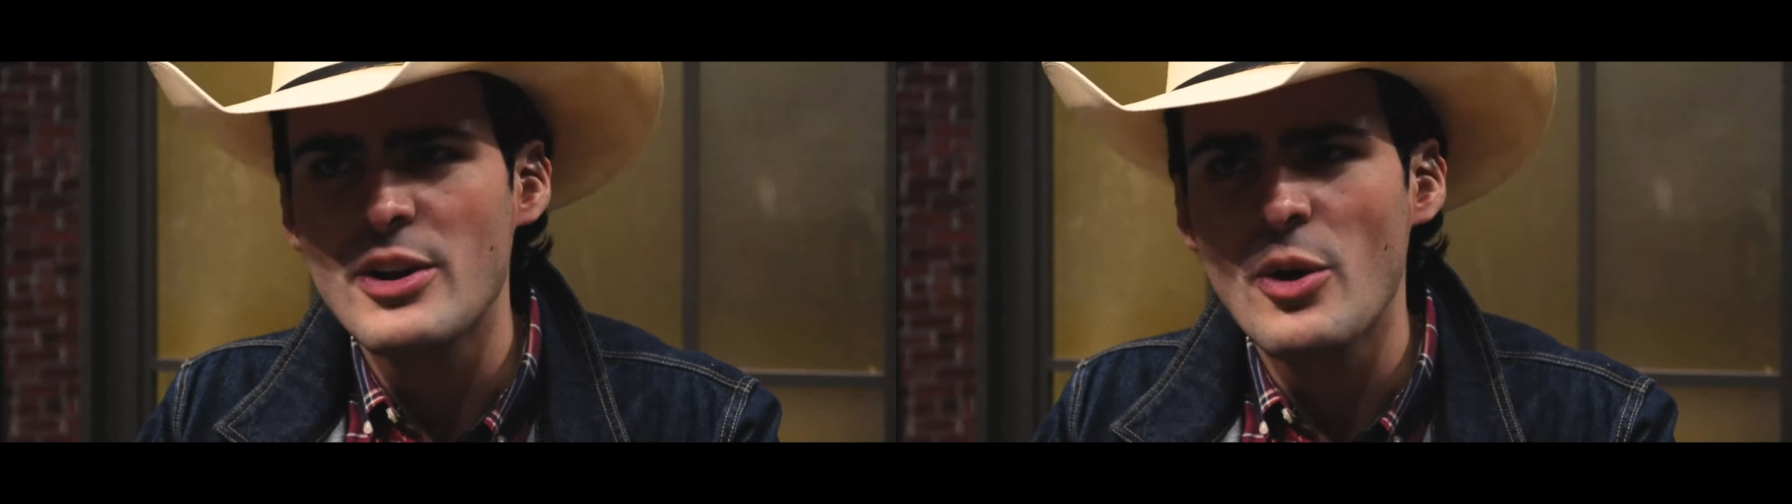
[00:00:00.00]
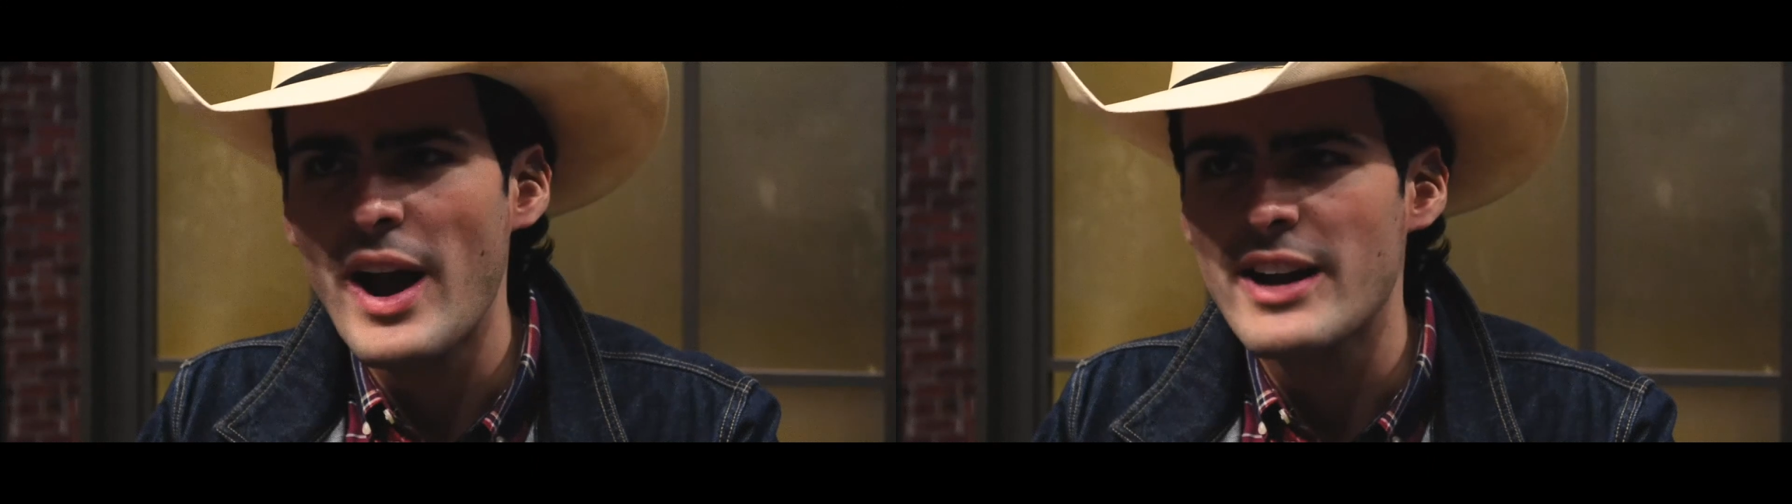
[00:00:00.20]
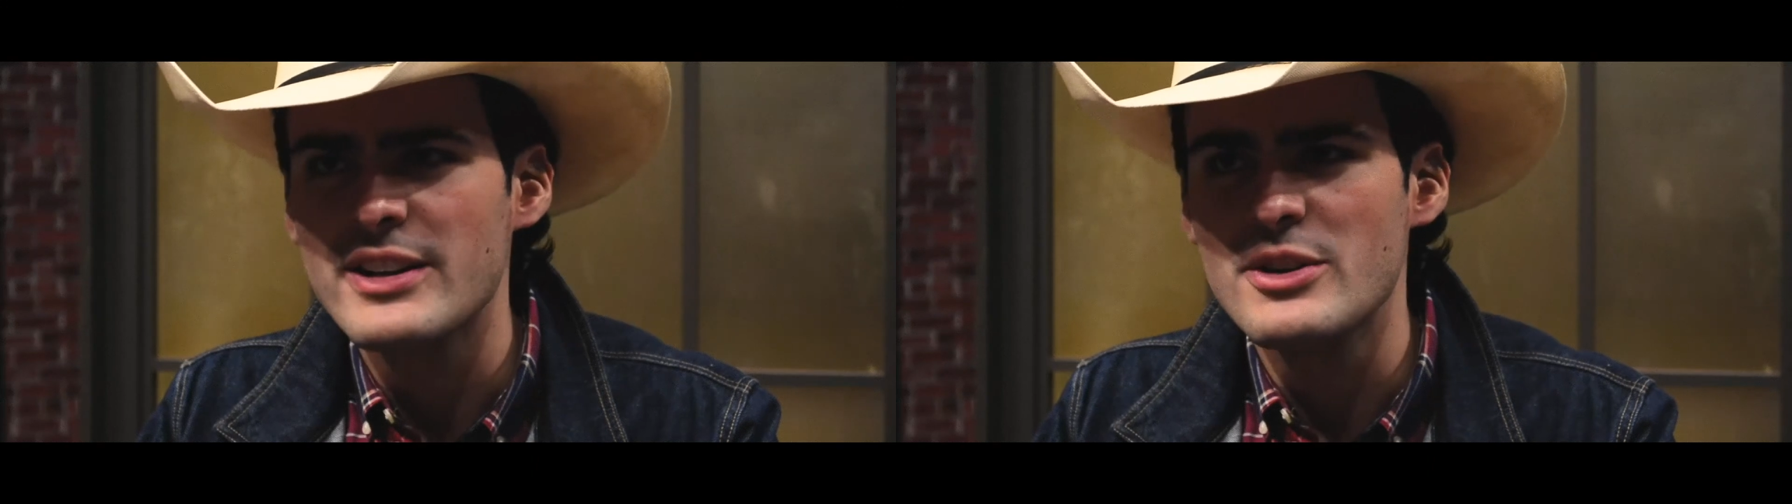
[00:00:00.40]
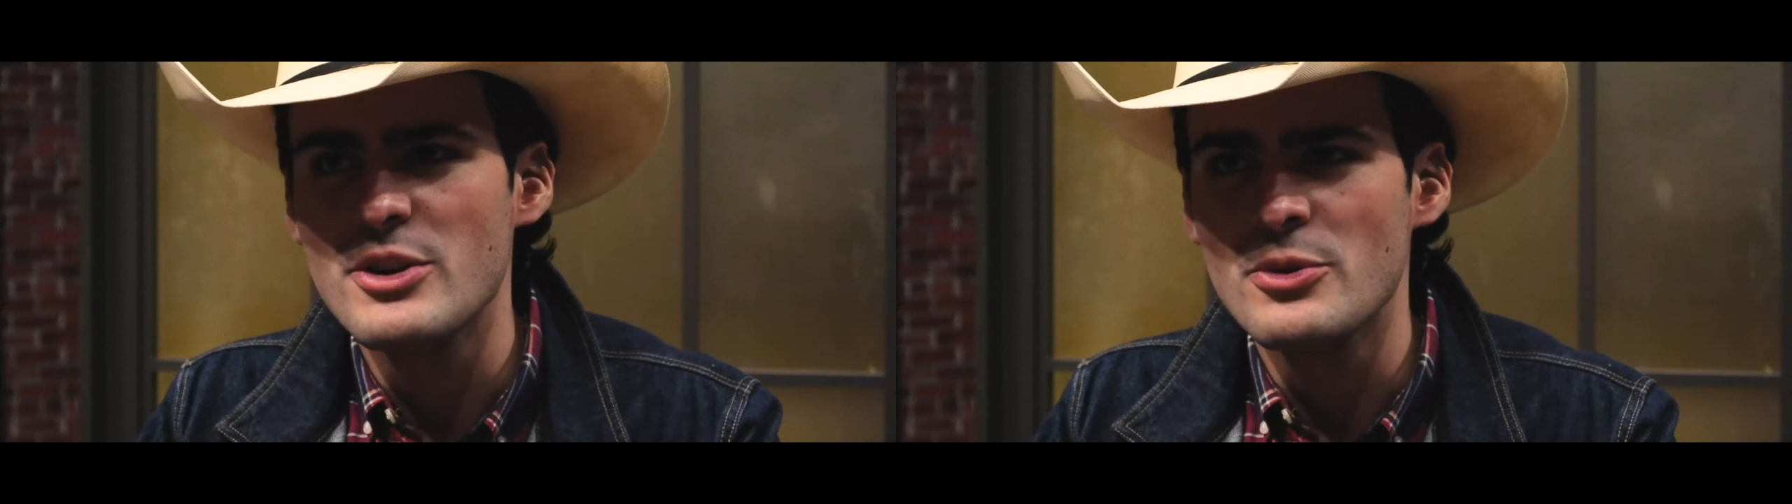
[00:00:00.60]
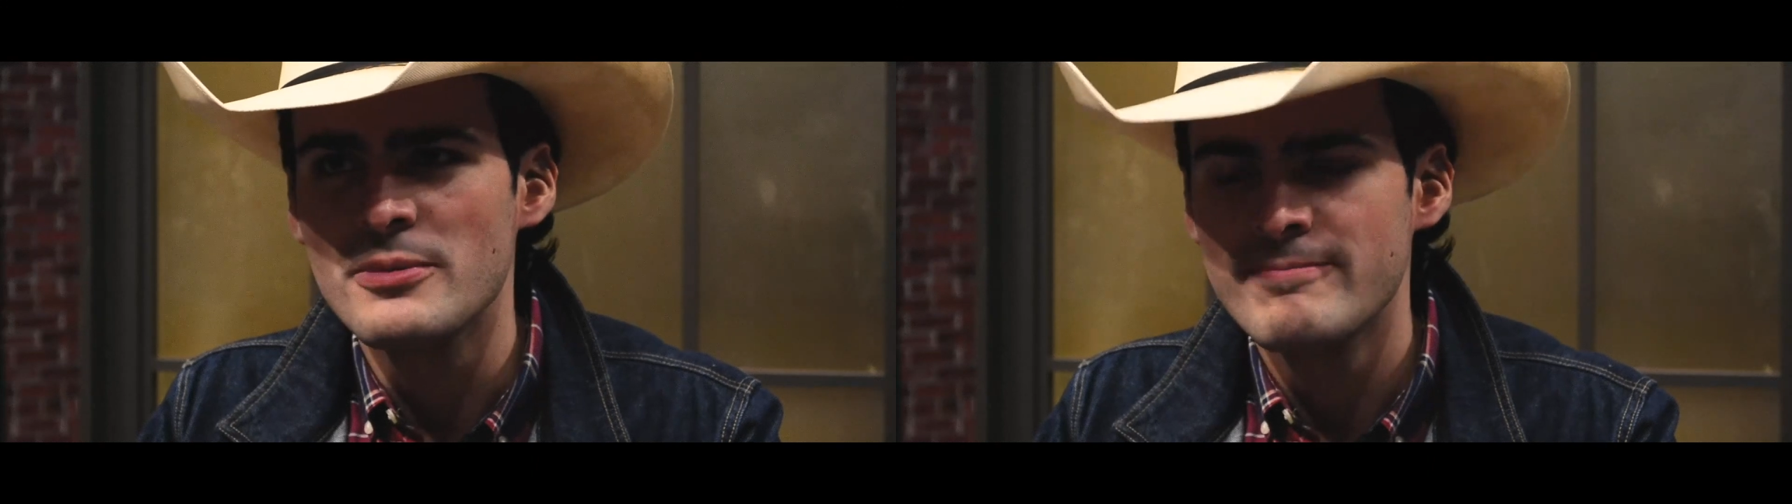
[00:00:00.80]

know how to do.